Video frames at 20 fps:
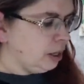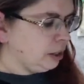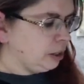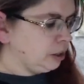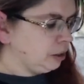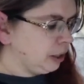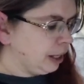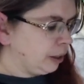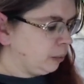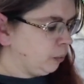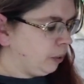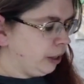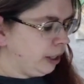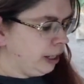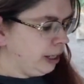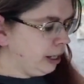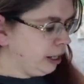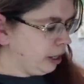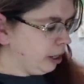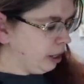do like one
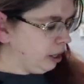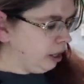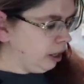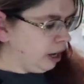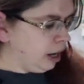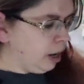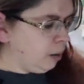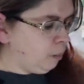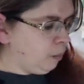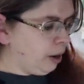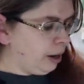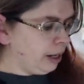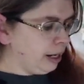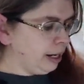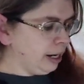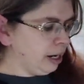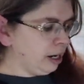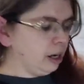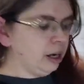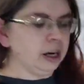here and one
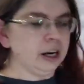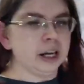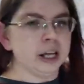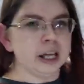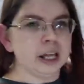here,